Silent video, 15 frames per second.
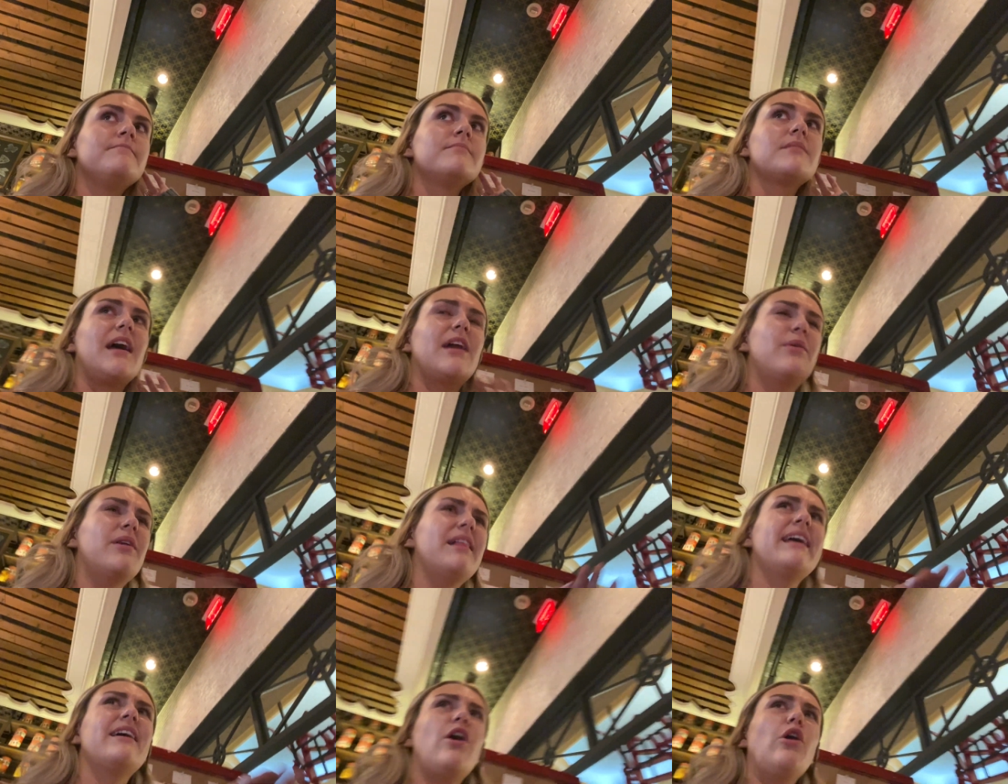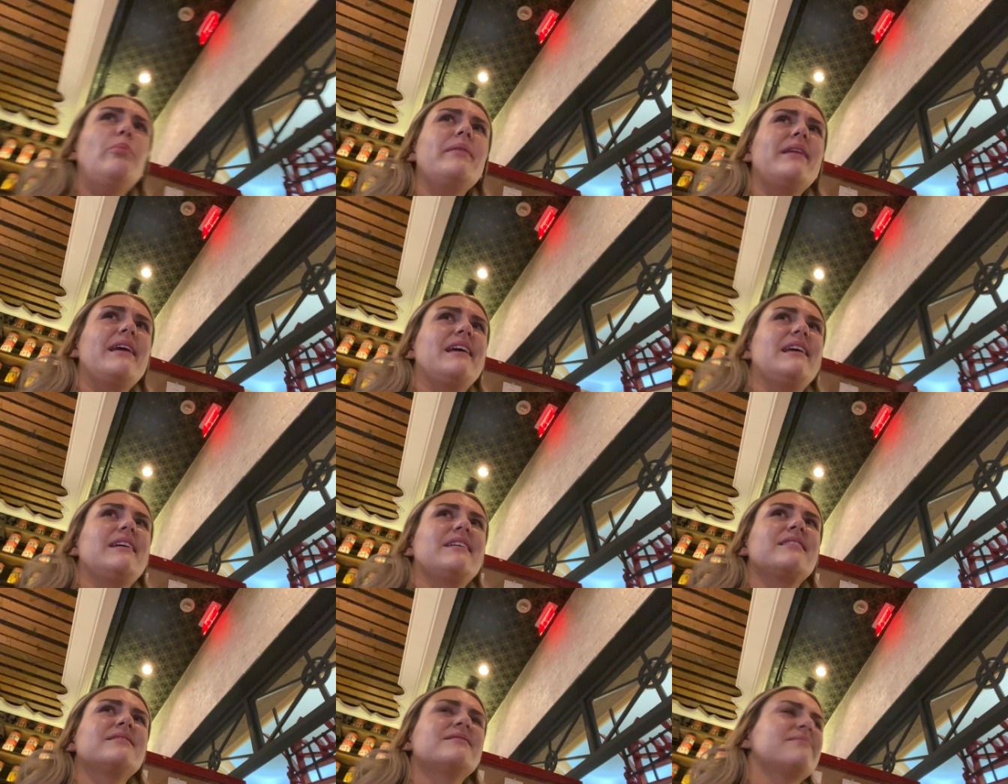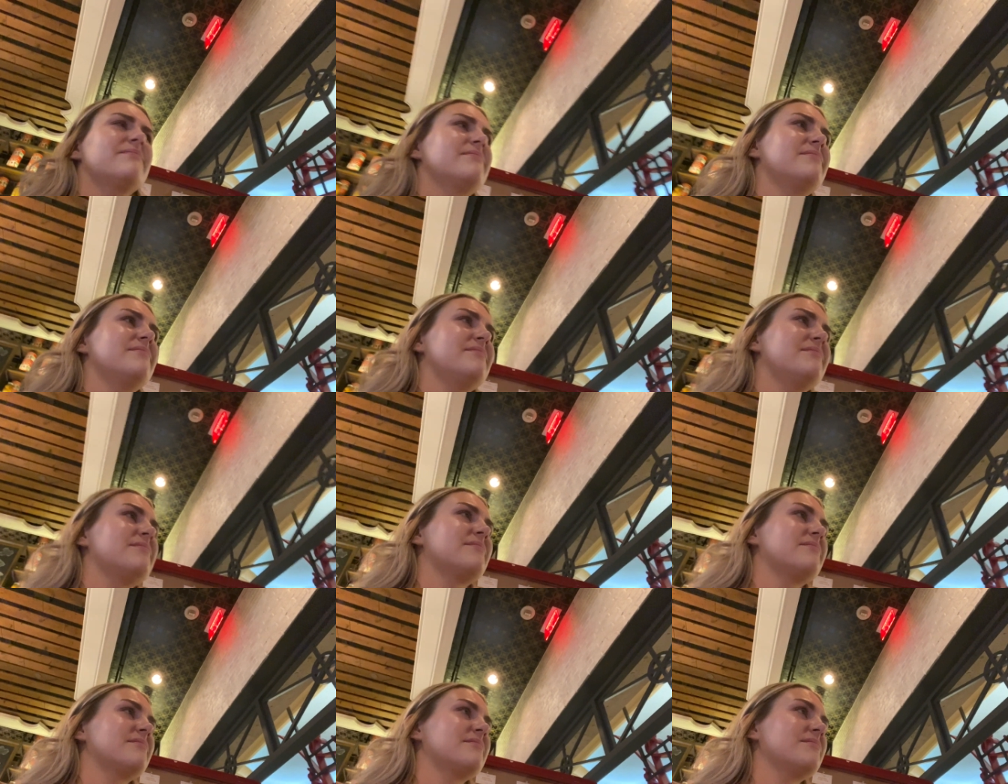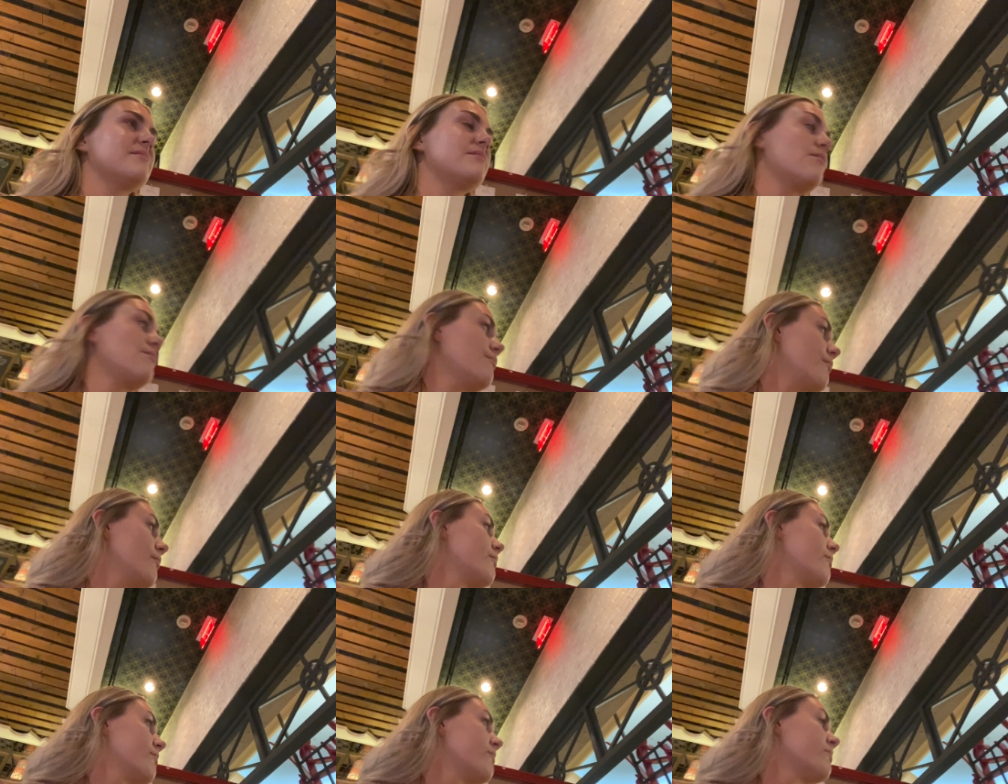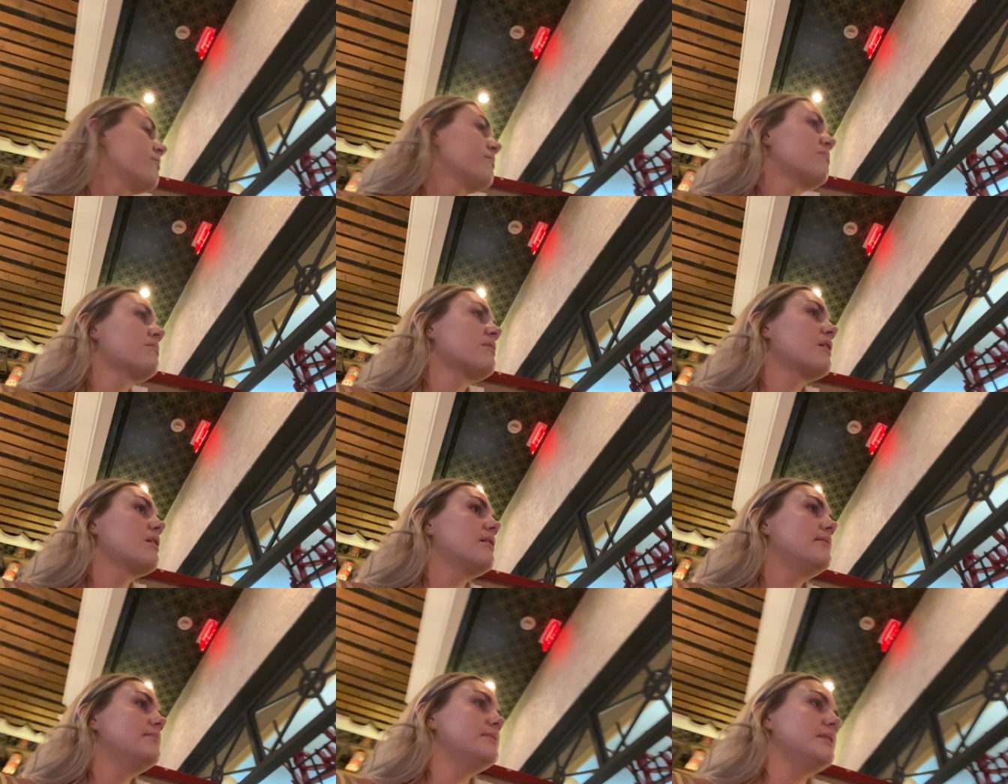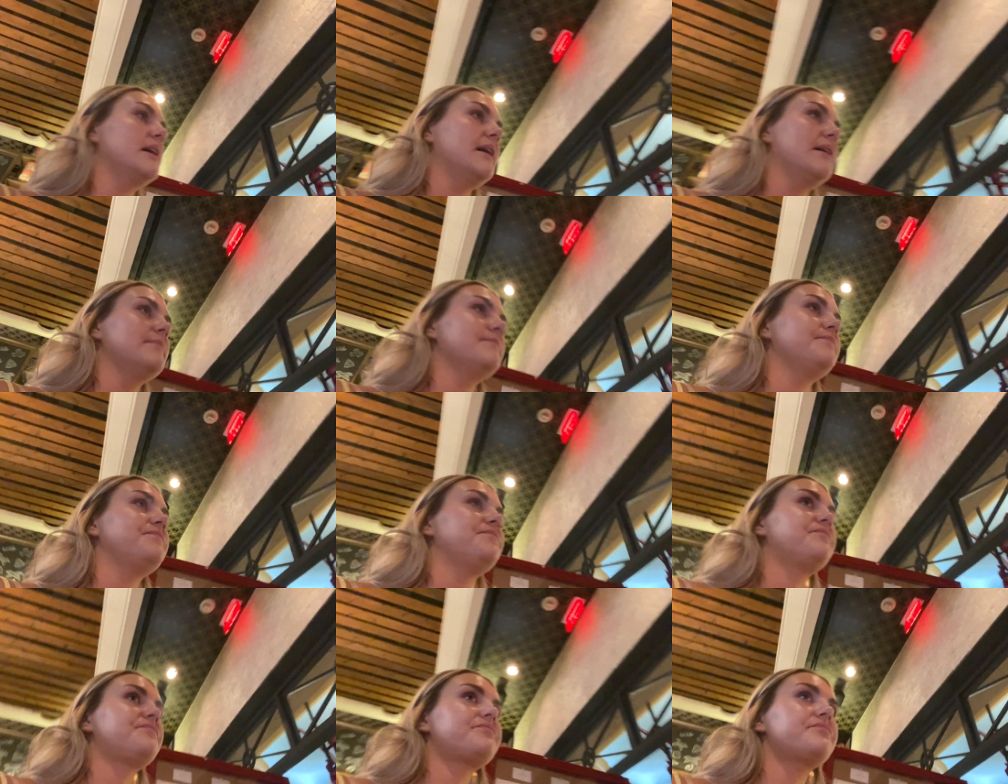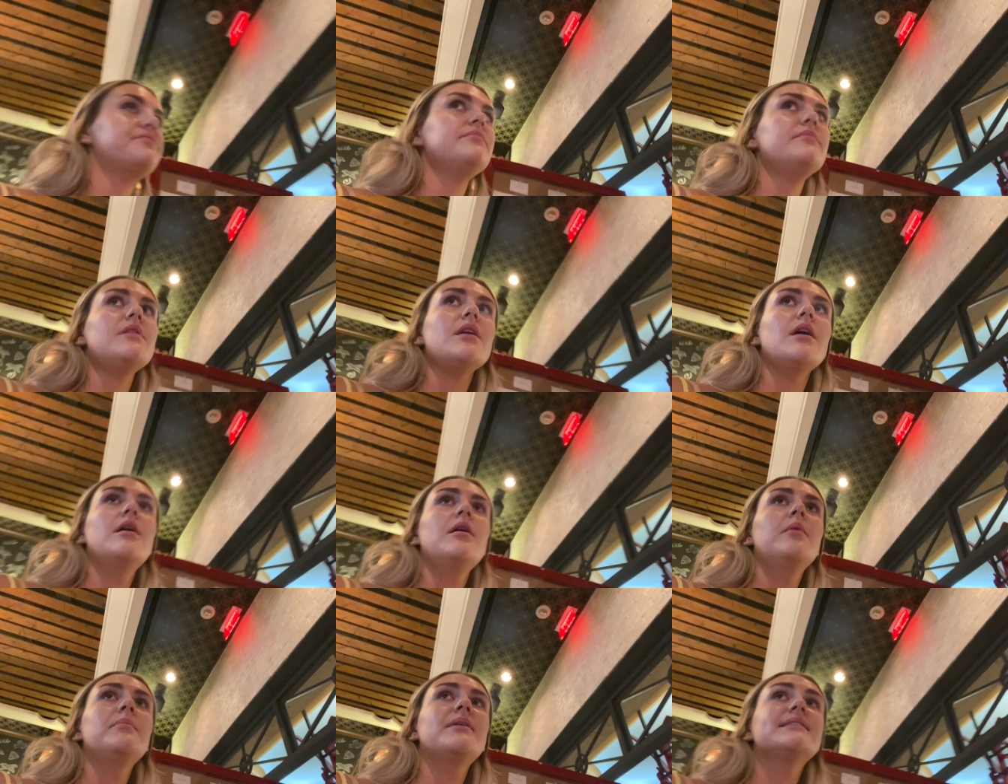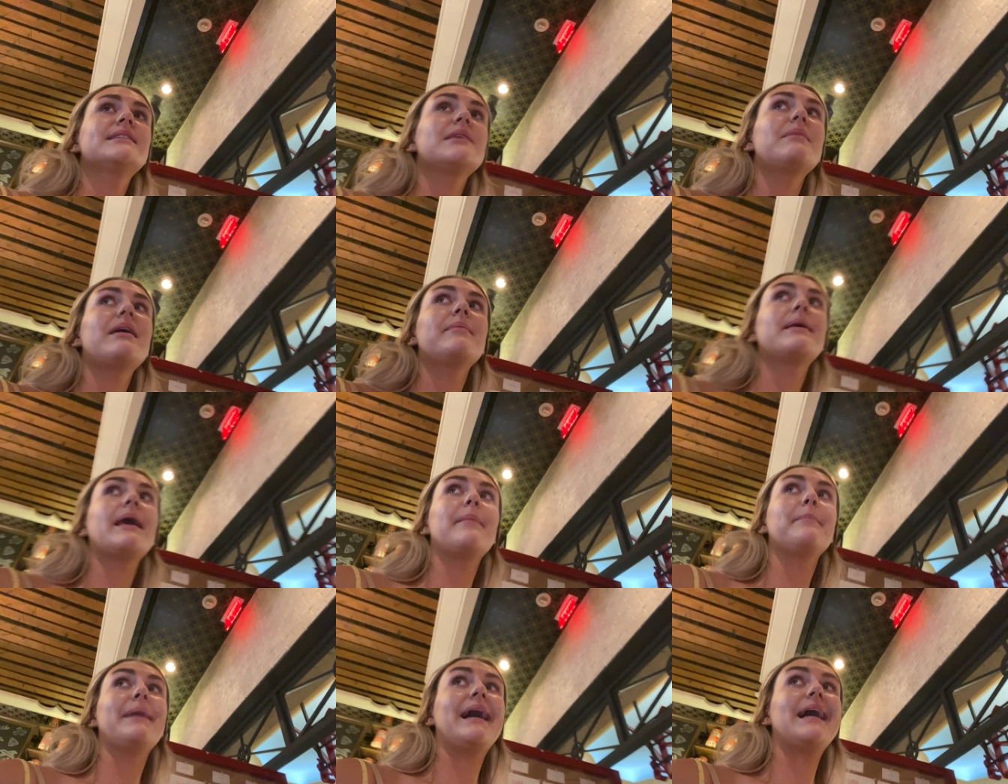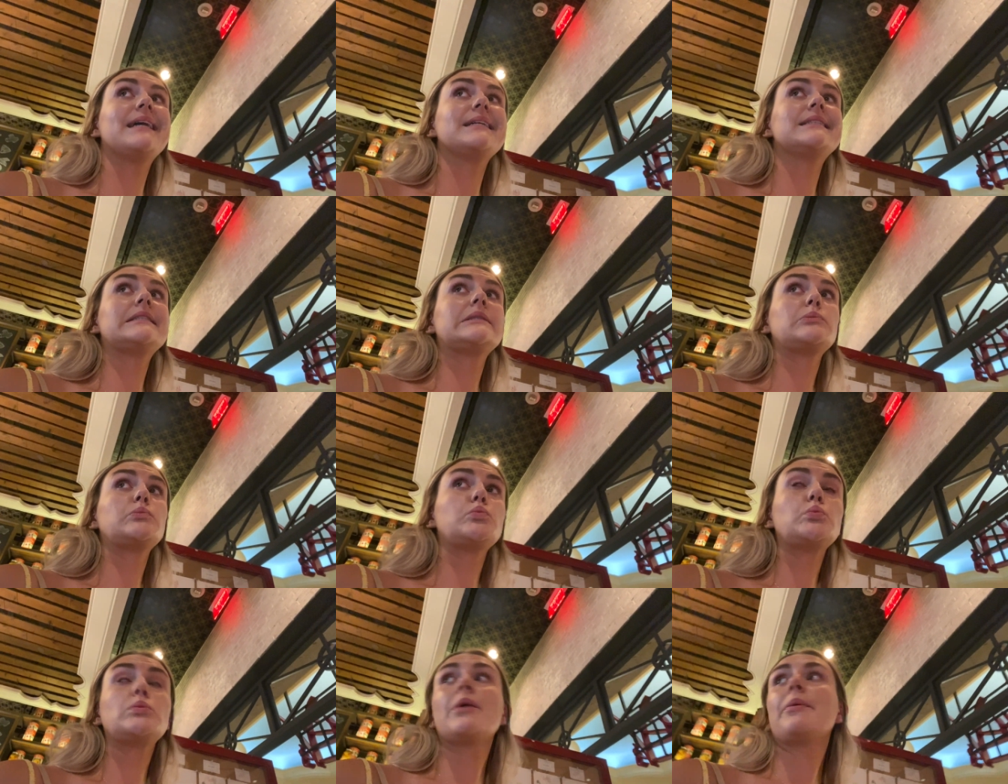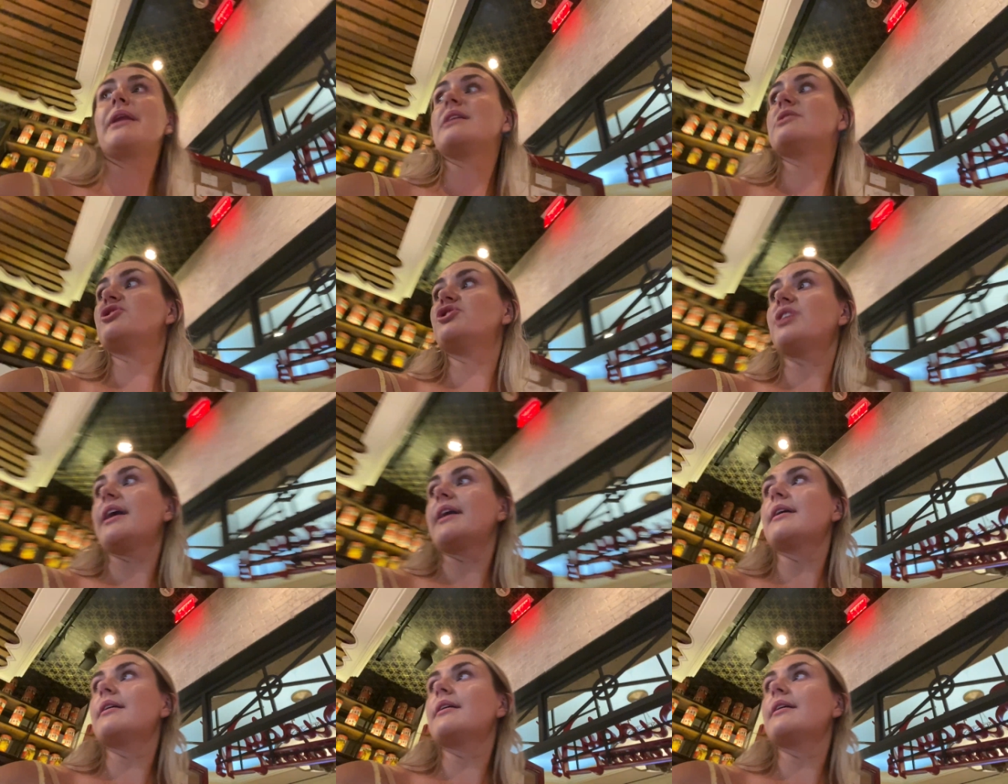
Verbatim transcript: I don't want to like open it here. Yeah. We don't have a tape. Yeah. Plus, he may get mad that we didn't share.